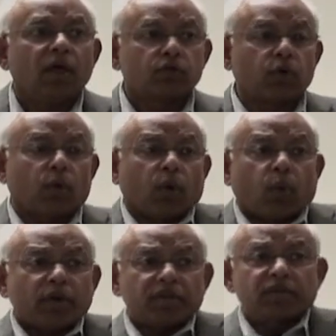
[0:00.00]
So
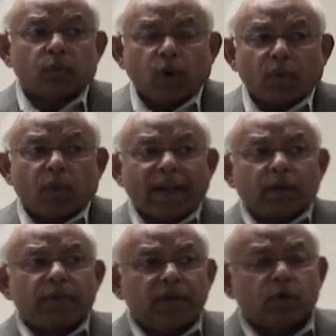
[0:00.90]
why
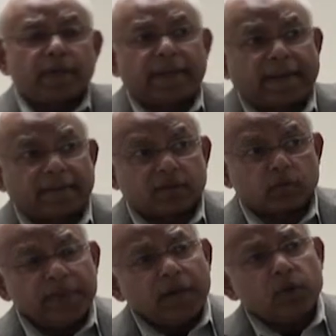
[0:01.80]
are we looking at this?
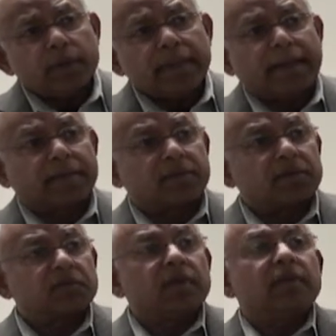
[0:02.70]
We are looking at
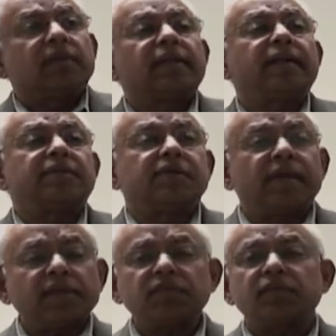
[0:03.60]
this that
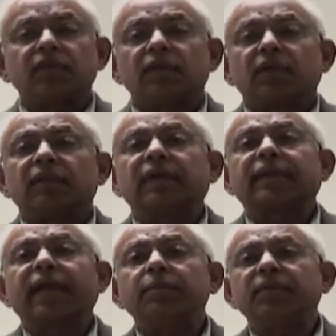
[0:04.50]
yes, there
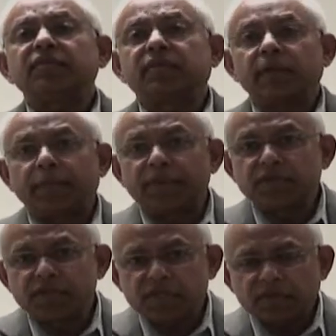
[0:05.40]
can be
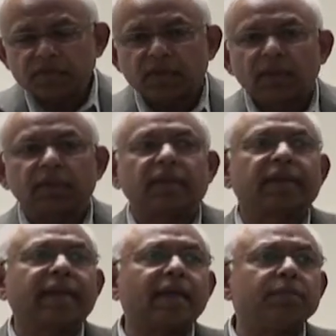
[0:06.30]
slippages,
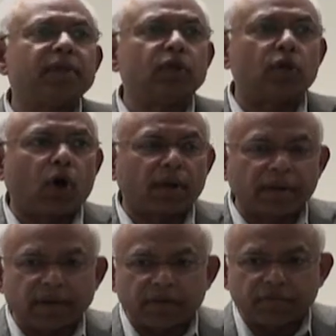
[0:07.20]
there can be
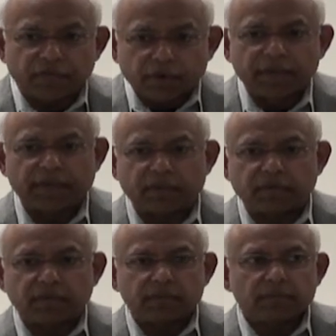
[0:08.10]

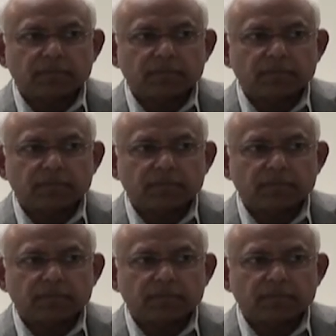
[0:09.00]
non-conformities.